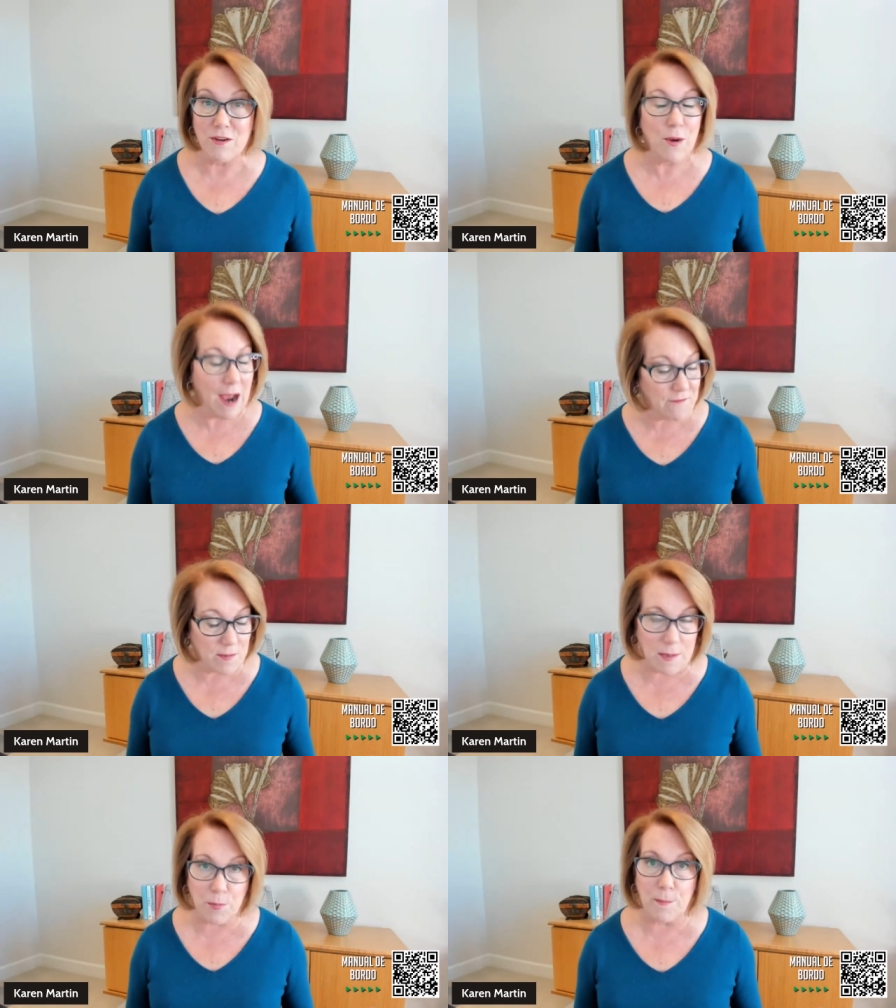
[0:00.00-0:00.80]
You have to
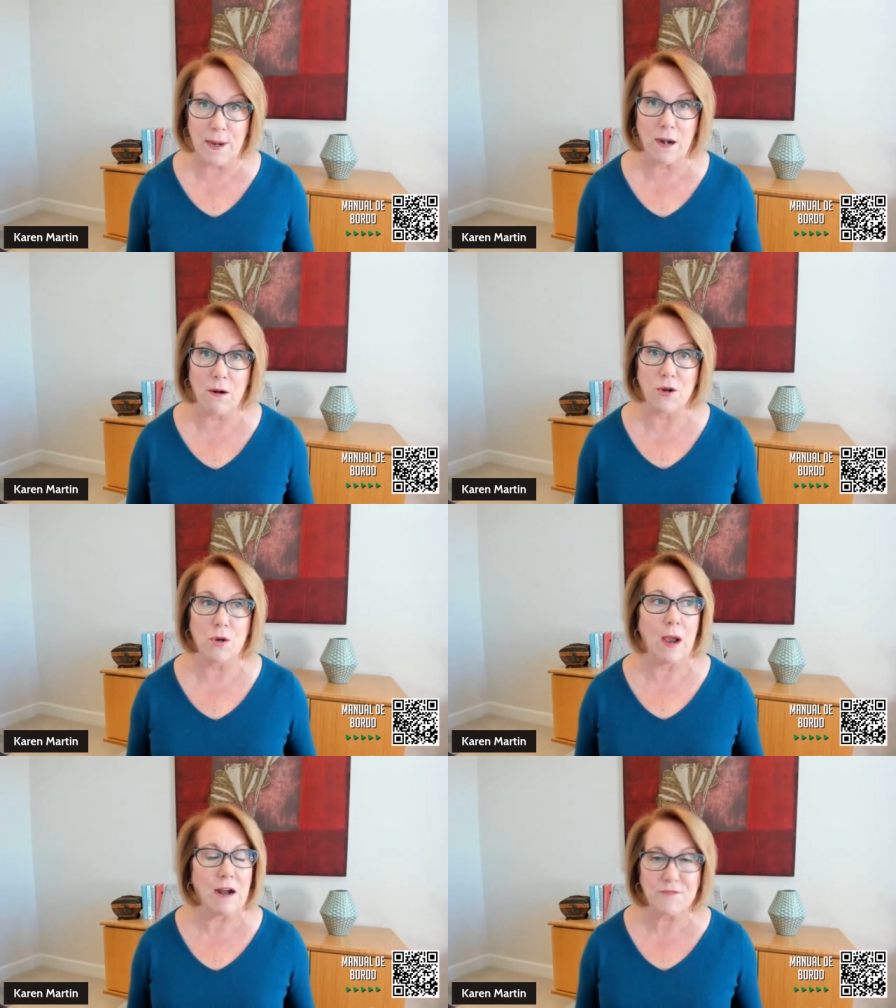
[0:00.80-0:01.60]
be prepared.
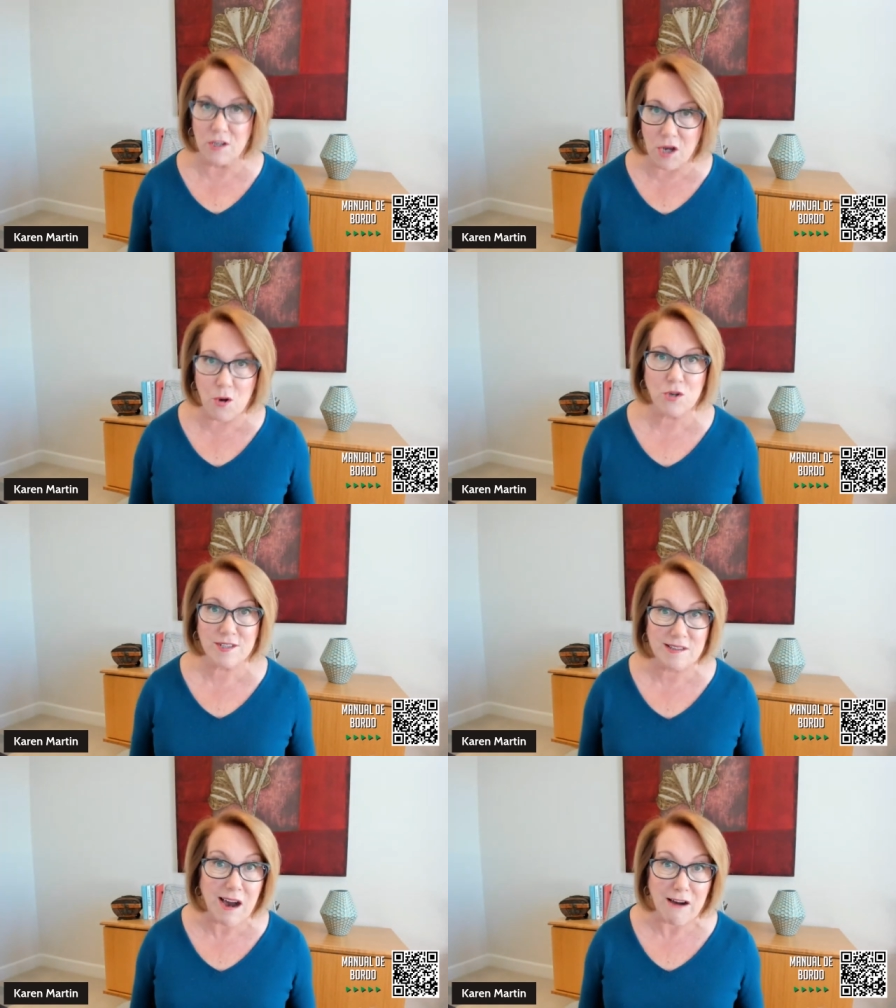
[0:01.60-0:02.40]
You have to know your
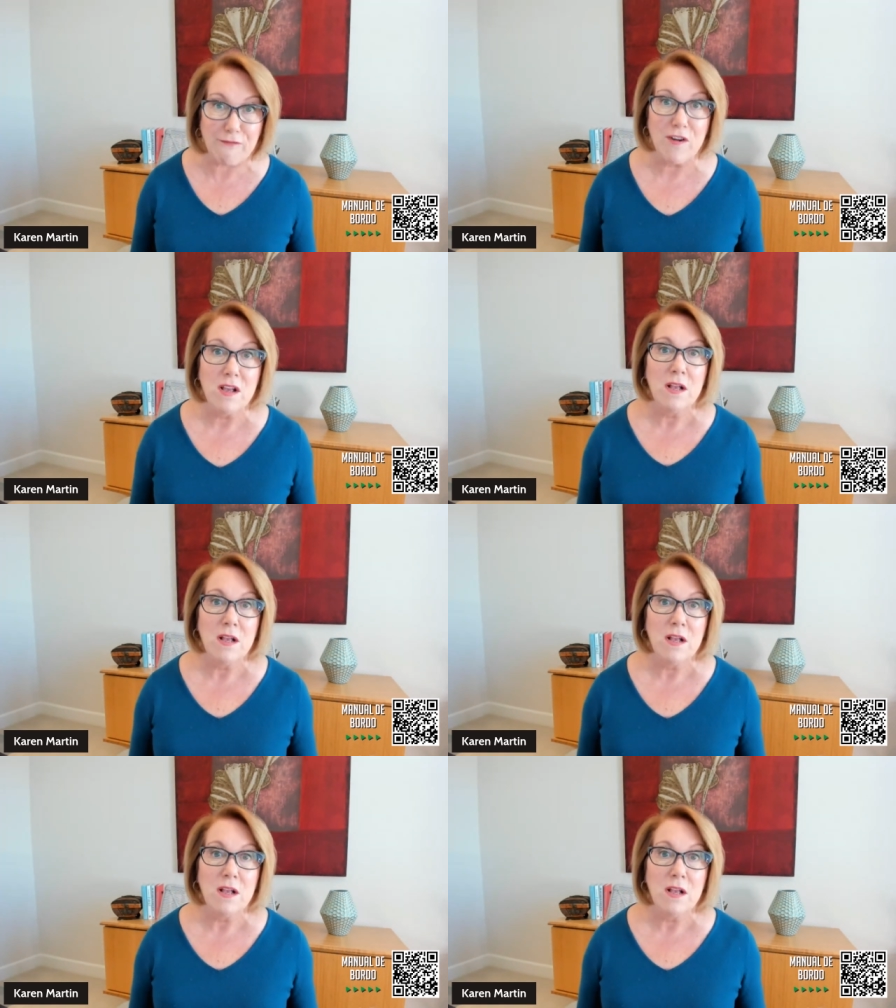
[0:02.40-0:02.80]
stuff.